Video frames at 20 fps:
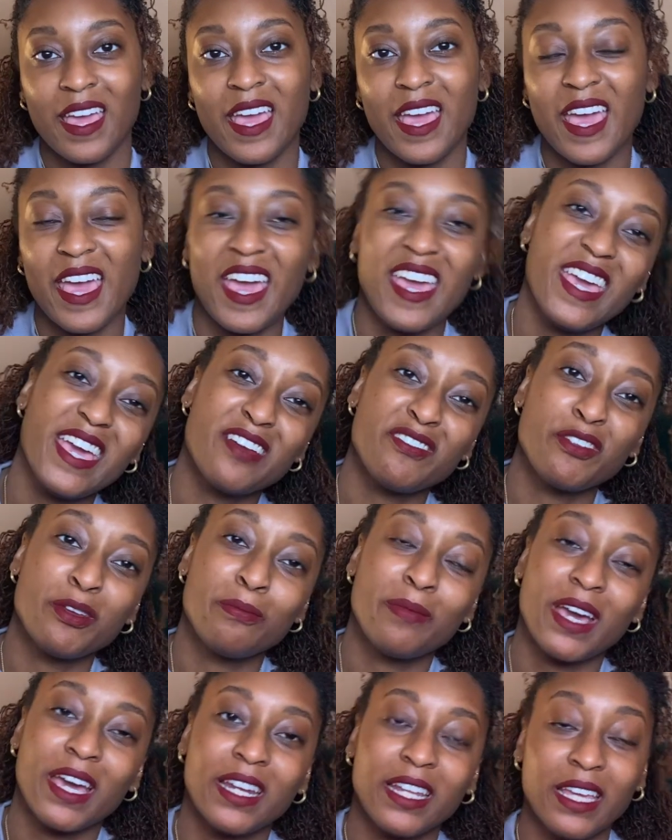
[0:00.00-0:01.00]
Hey
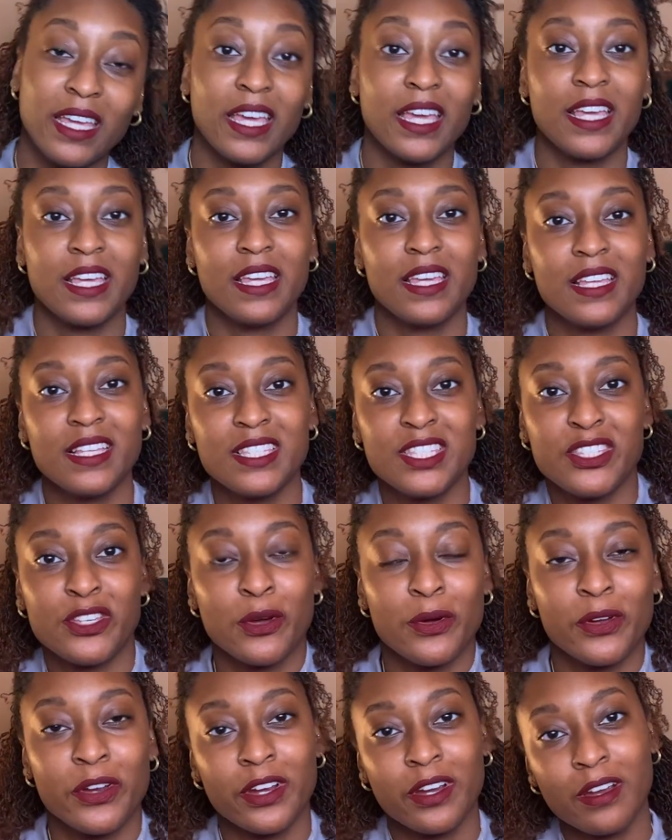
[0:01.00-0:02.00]
everybody, it is your
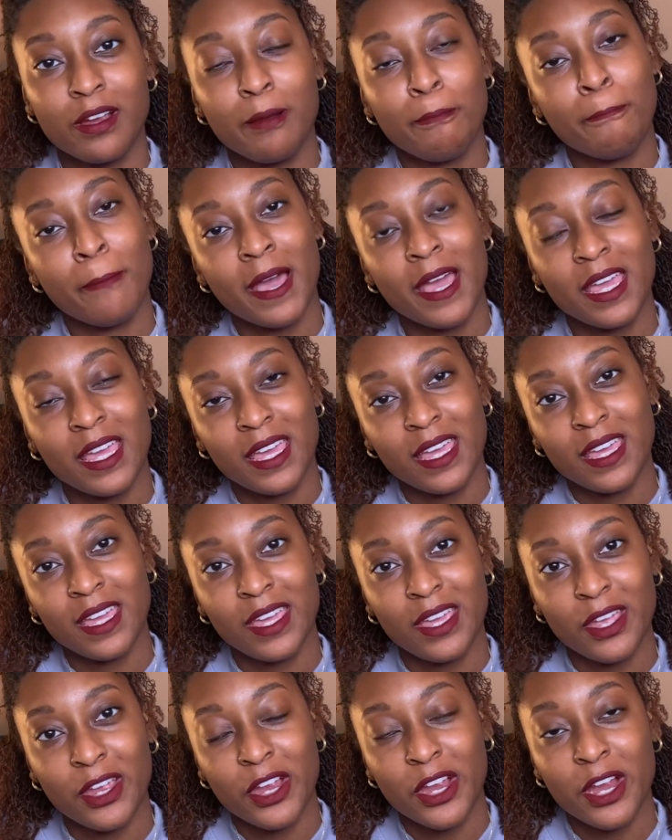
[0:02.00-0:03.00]
girl Maya
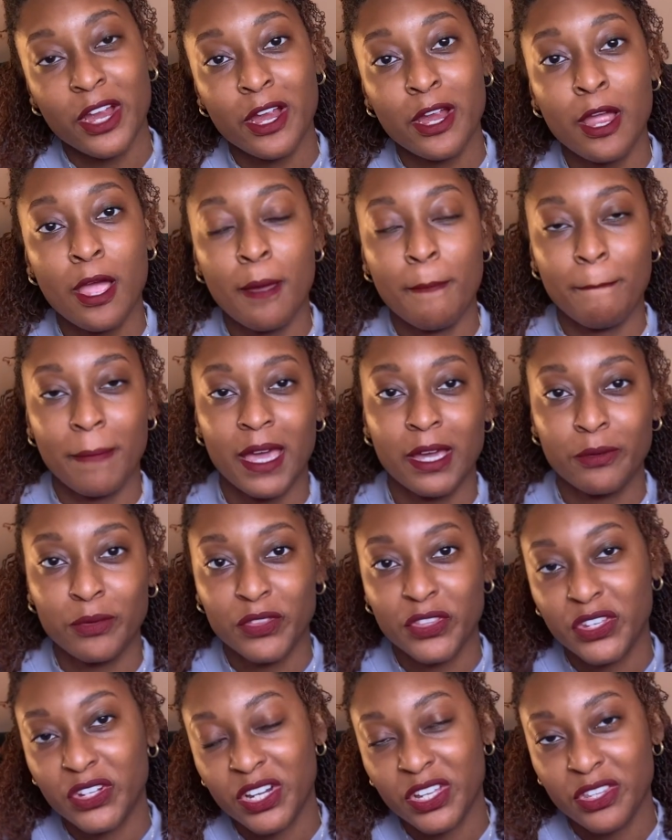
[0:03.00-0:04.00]
here, back with
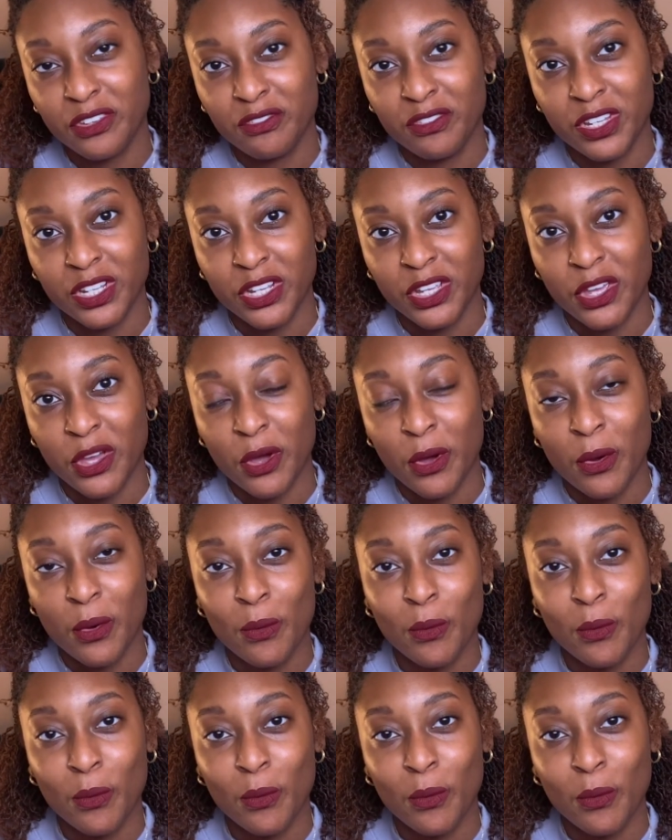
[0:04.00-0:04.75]
another video.